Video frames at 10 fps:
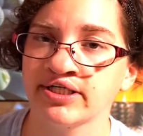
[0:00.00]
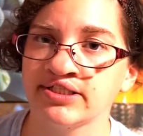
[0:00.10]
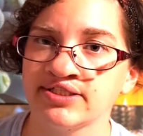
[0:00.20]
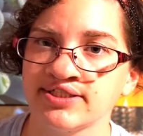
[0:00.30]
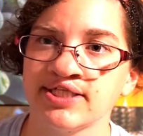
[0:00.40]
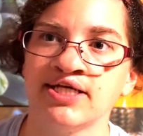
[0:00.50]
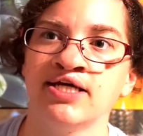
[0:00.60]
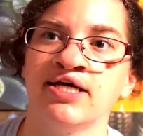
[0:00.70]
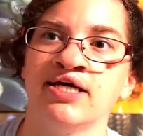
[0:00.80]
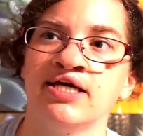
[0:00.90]
it.
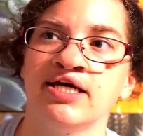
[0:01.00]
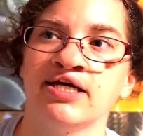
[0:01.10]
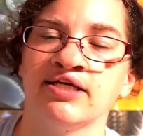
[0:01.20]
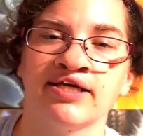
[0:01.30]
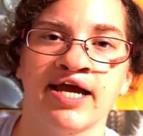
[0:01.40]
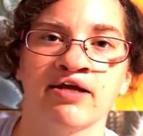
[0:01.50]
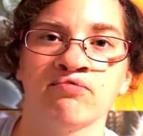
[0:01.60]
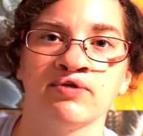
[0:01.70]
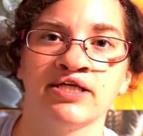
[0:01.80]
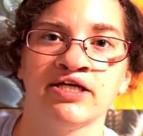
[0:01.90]
It can't
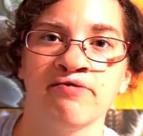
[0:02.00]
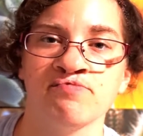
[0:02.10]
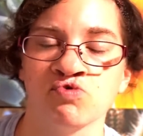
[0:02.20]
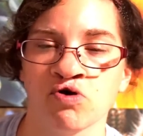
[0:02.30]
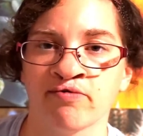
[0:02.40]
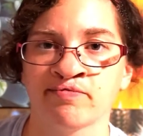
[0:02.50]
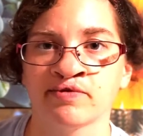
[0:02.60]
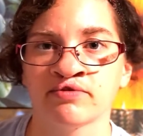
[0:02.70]
really absorb